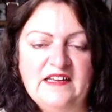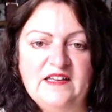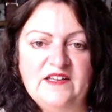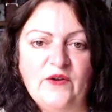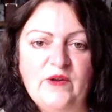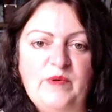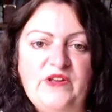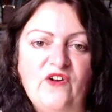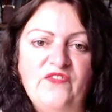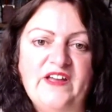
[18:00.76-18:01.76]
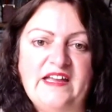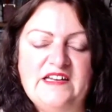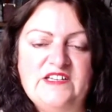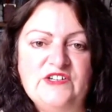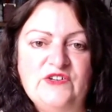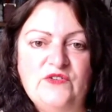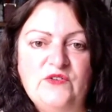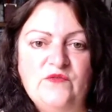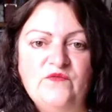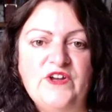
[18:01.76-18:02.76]
going beyond that into
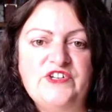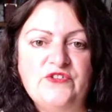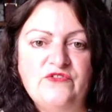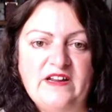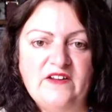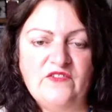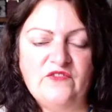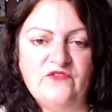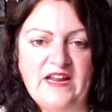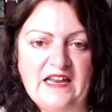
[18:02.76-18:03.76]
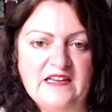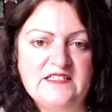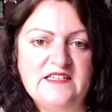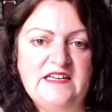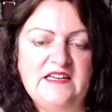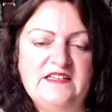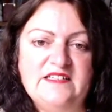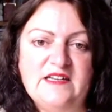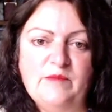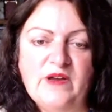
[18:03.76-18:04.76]
virtual reality and
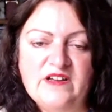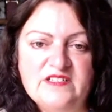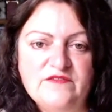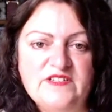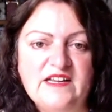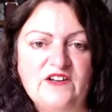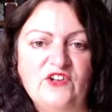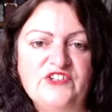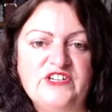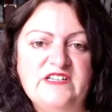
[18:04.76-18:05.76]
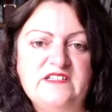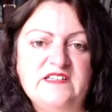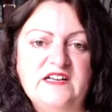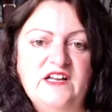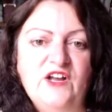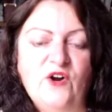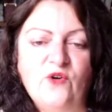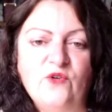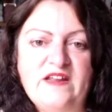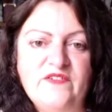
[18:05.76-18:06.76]
immersive technologies,
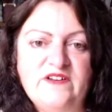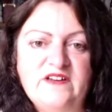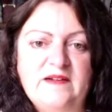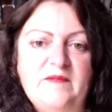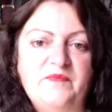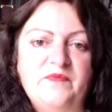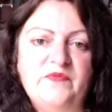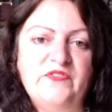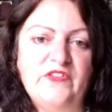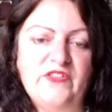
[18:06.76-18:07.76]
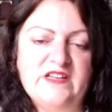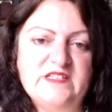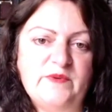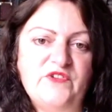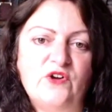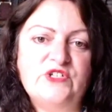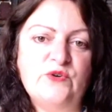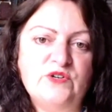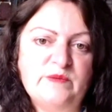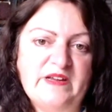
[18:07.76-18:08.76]
or even the things that we've not
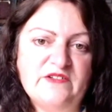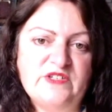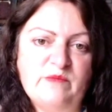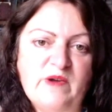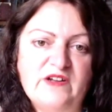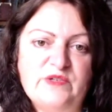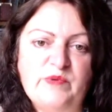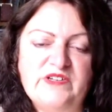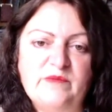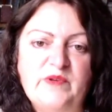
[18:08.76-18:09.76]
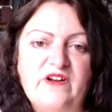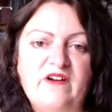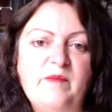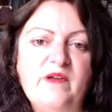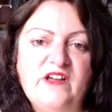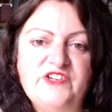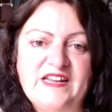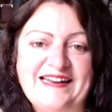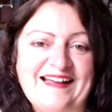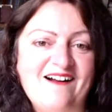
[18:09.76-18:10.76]
talked about so much, but are emerging
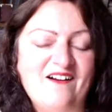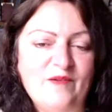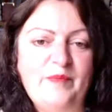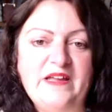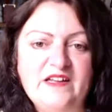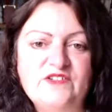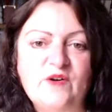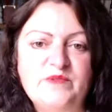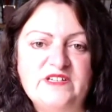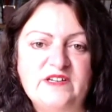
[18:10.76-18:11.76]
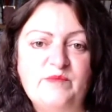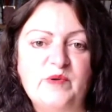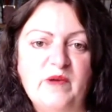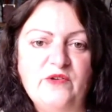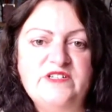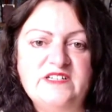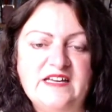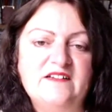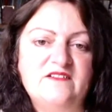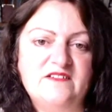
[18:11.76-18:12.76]
and are being adopted and promoted
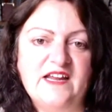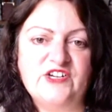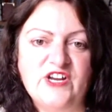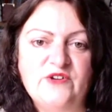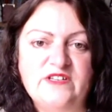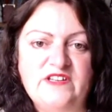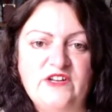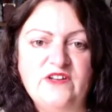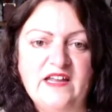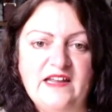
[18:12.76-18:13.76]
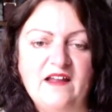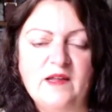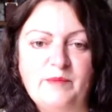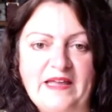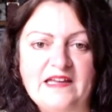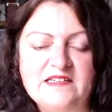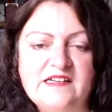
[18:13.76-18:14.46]
at tech shows in the UK like BET,